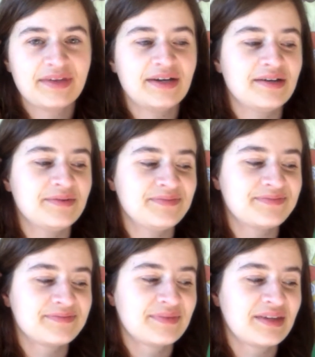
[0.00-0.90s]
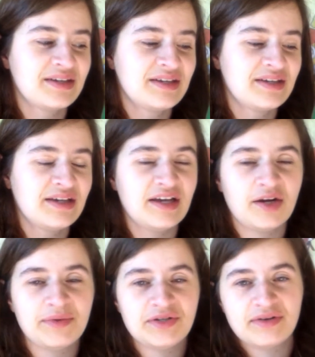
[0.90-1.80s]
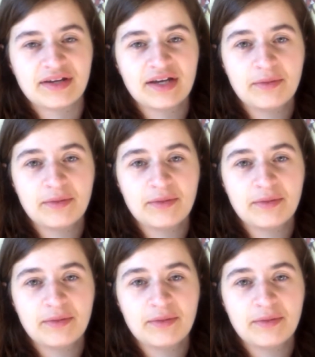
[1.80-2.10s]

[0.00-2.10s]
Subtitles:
And I'll be doing